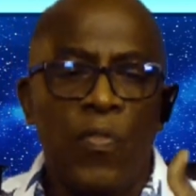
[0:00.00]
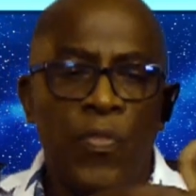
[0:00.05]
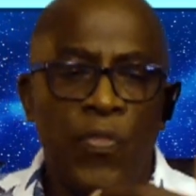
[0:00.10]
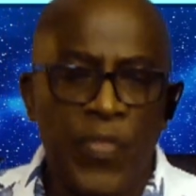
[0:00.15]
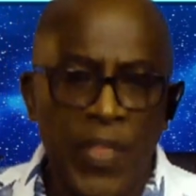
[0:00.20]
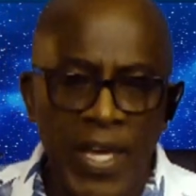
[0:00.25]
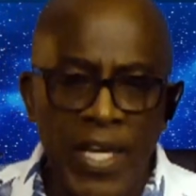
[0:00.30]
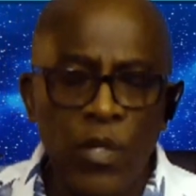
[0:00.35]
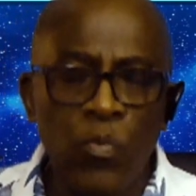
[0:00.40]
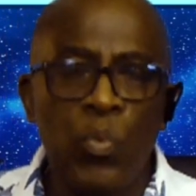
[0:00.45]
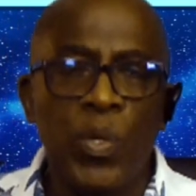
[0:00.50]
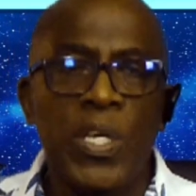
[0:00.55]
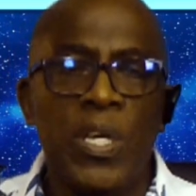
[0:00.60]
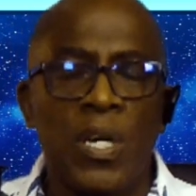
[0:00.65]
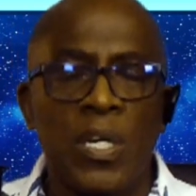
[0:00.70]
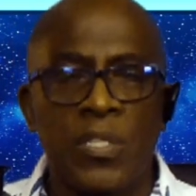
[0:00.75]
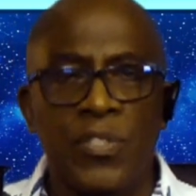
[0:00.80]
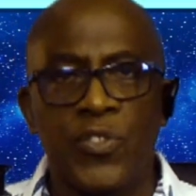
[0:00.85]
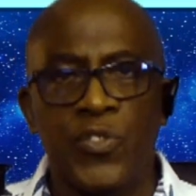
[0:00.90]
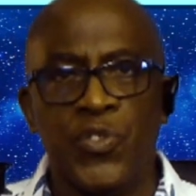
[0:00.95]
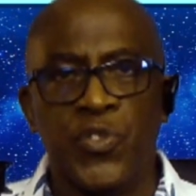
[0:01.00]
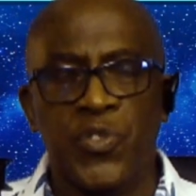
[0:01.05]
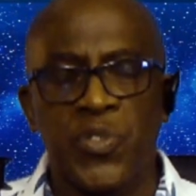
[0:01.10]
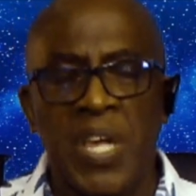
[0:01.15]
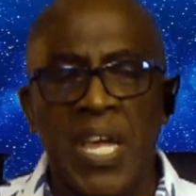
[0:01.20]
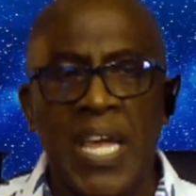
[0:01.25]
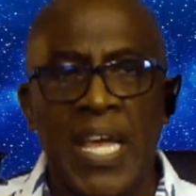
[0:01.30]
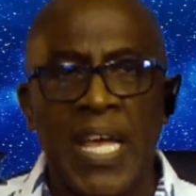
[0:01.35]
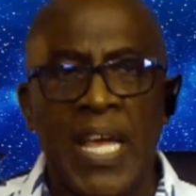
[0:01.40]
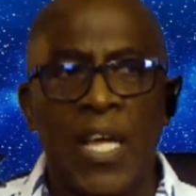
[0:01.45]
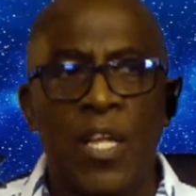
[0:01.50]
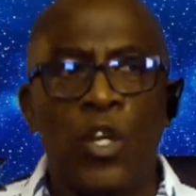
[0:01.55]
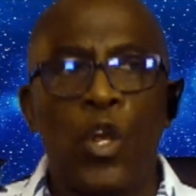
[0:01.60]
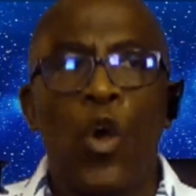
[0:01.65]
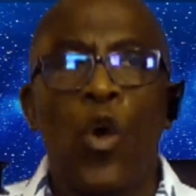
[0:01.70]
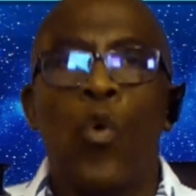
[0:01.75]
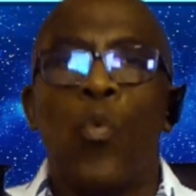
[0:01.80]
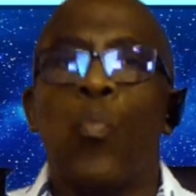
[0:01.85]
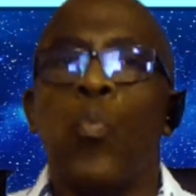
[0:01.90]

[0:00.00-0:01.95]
then we understand